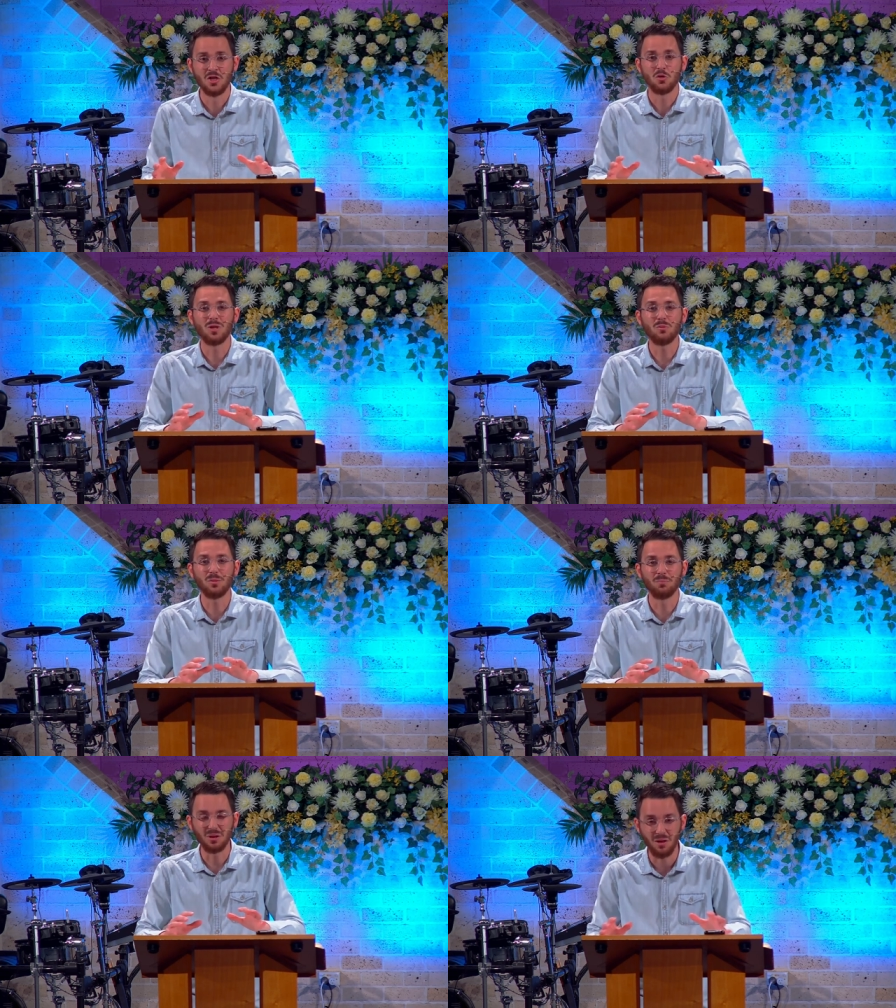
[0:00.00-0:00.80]
We were
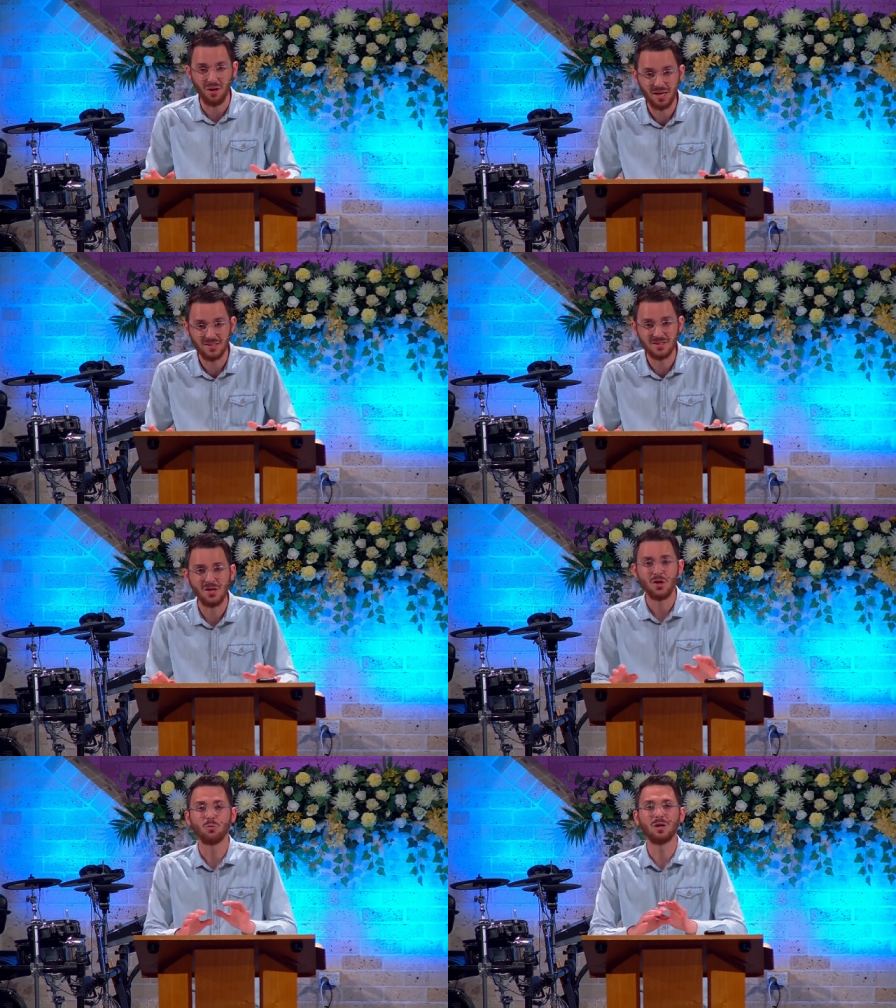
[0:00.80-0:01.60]
blind,
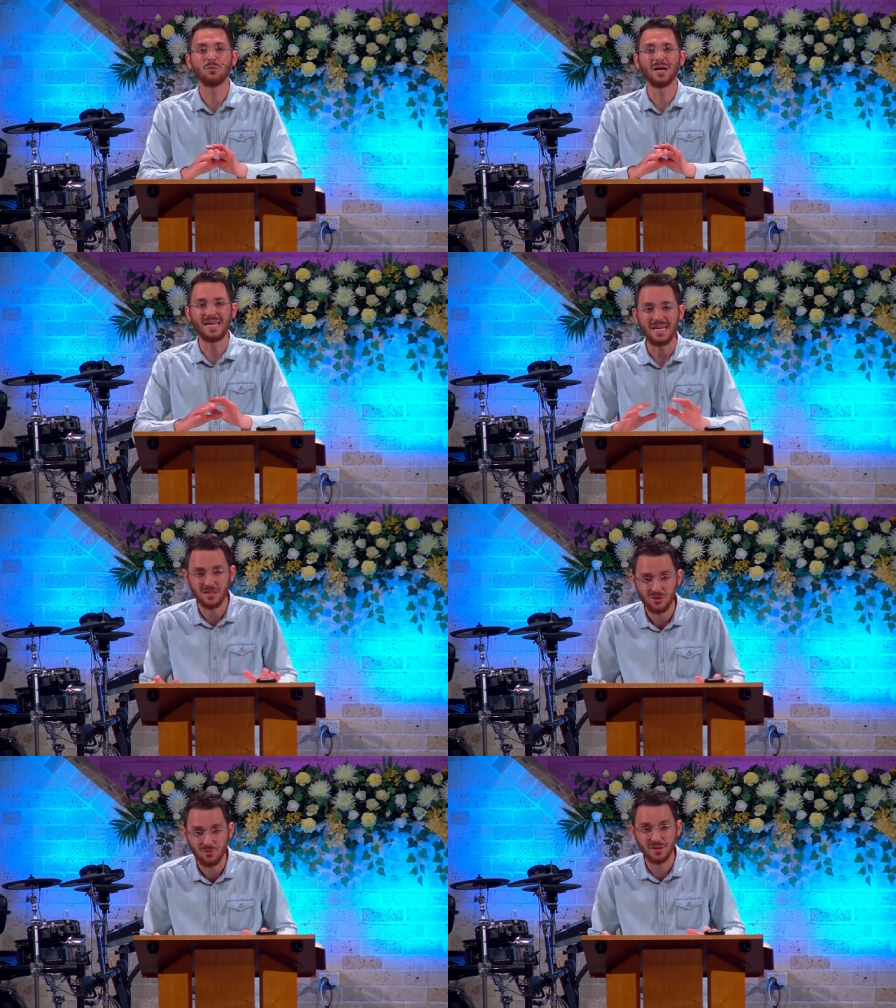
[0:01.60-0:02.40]
we were
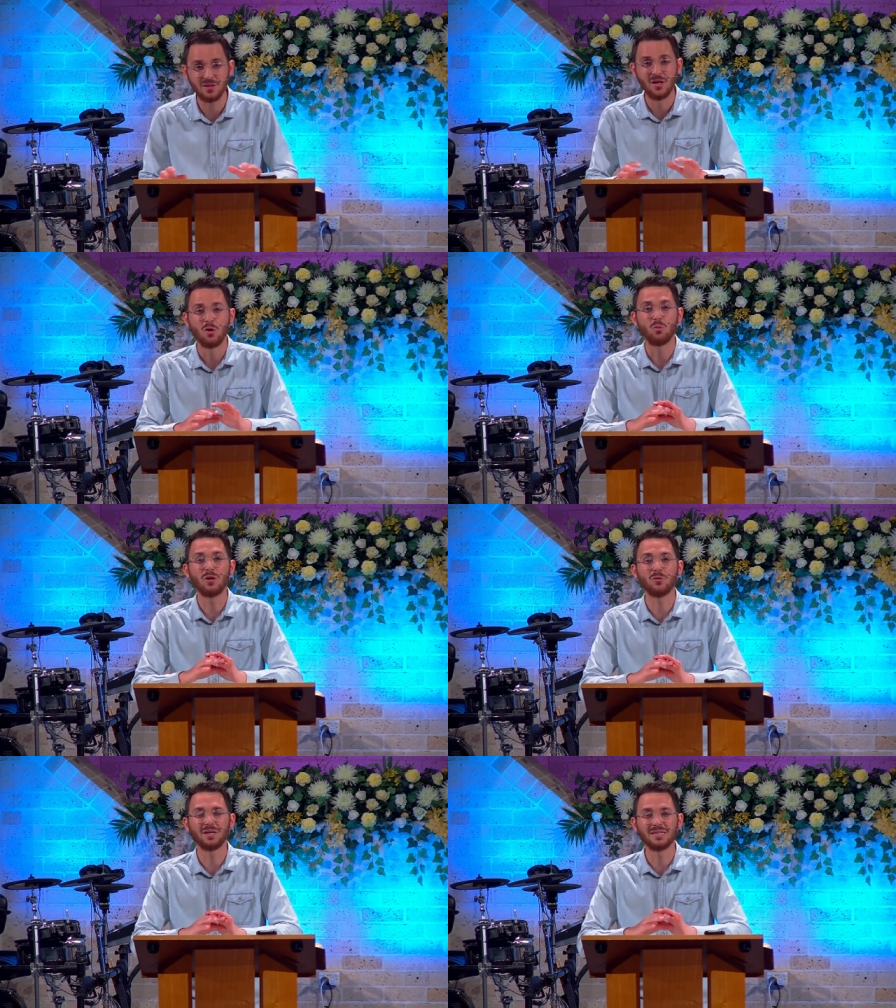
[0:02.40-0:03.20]
ignorant, we
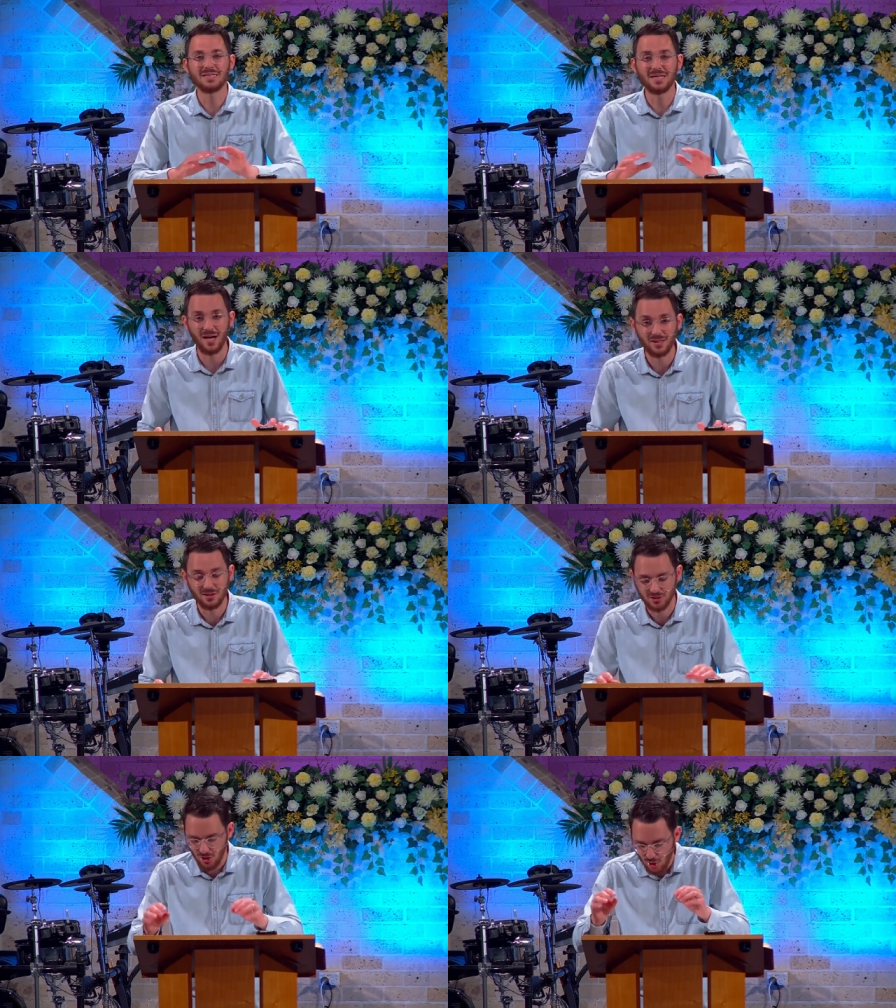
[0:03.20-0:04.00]
were in
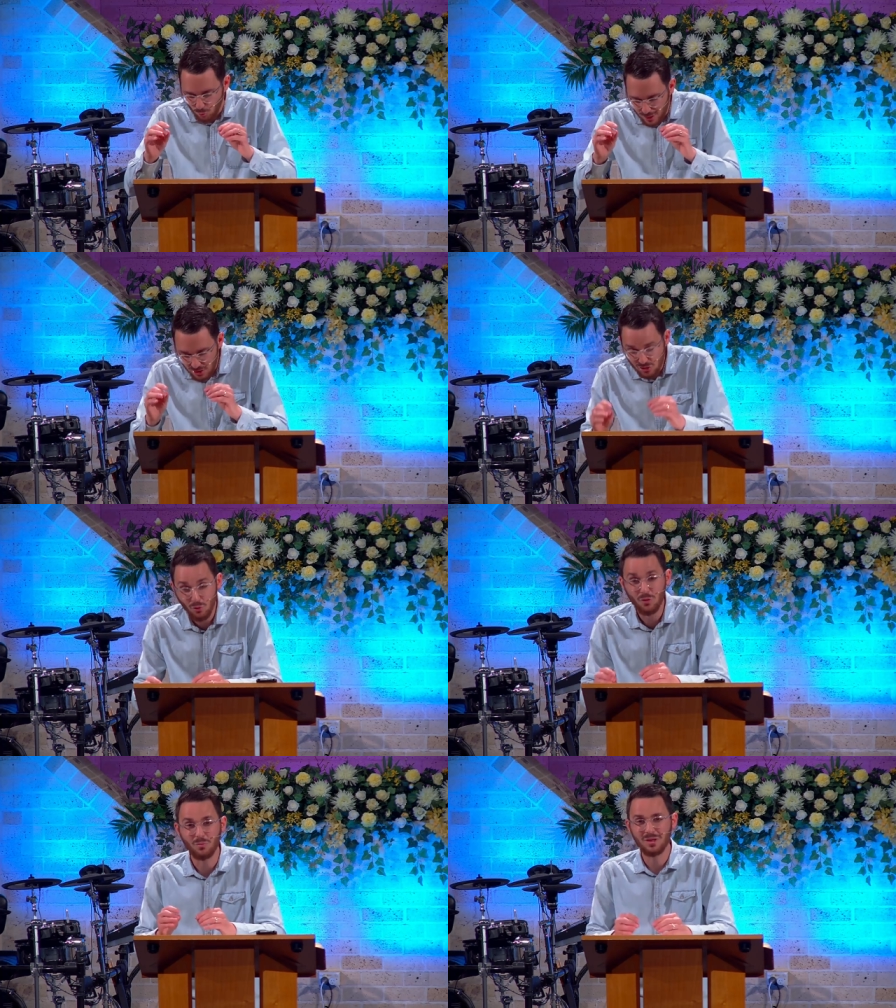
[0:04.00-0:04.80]
darkness. We
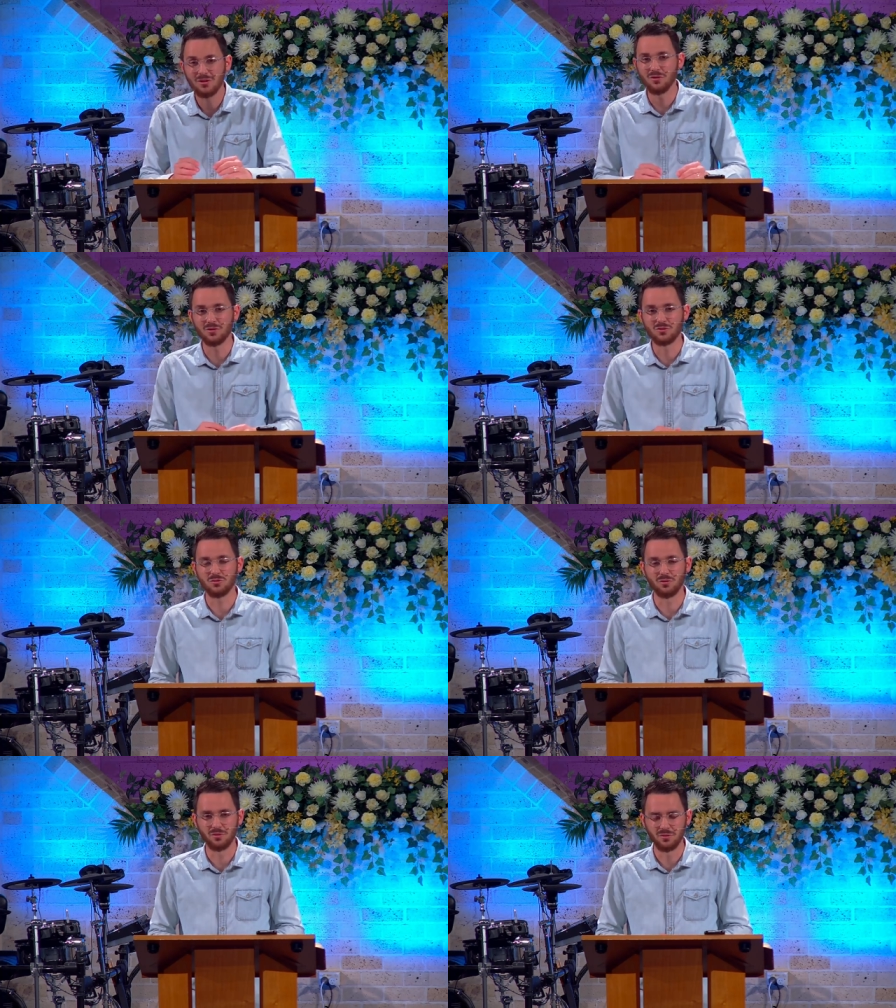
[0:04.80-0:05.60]
thought we knew the
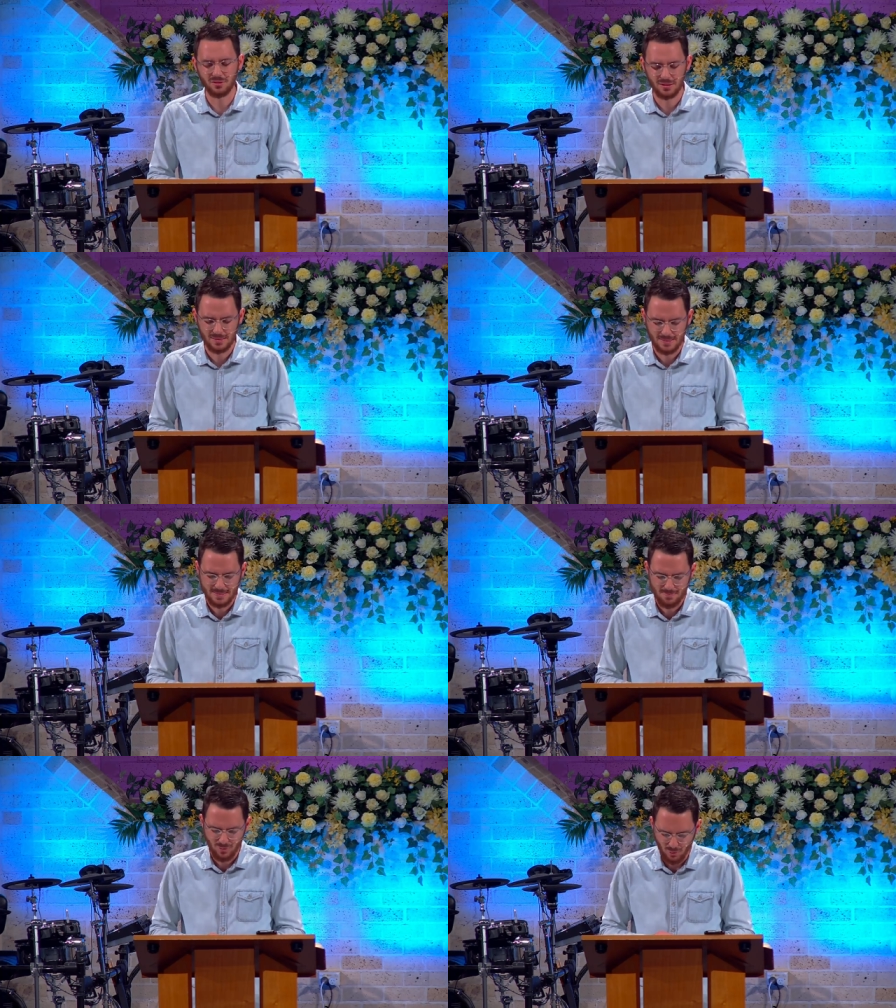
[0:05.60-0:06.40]
truth,
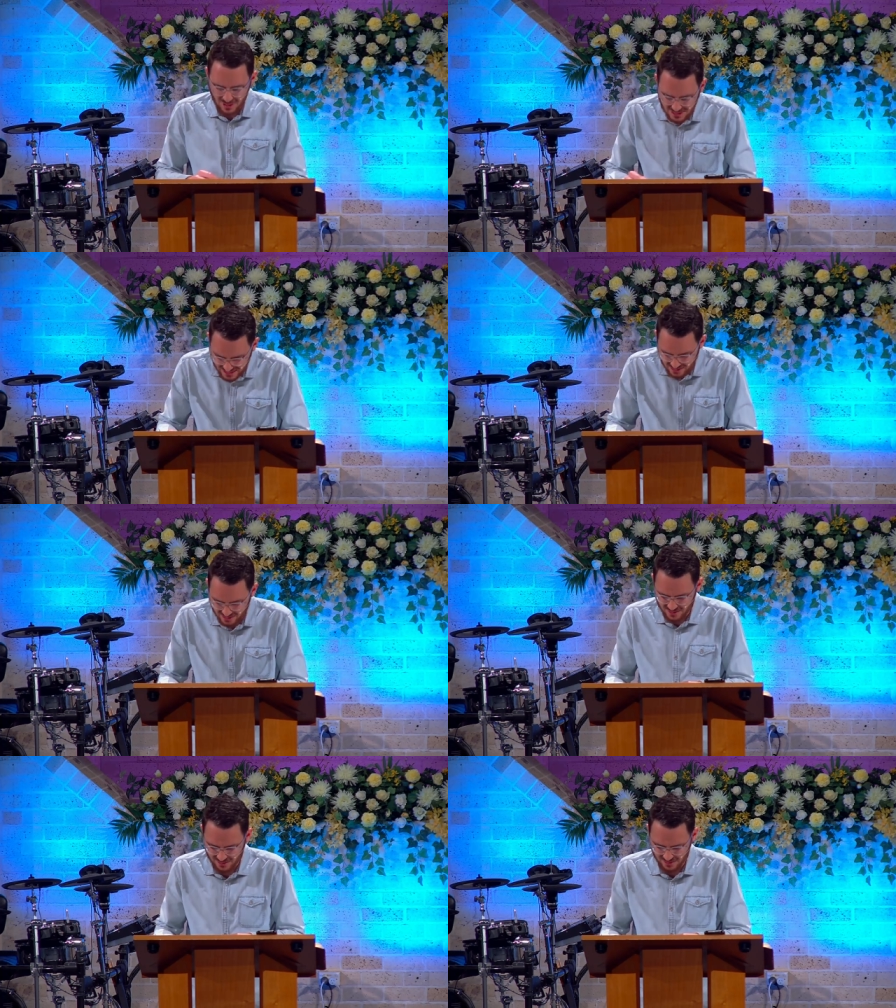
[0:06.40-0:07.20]
but we didn't.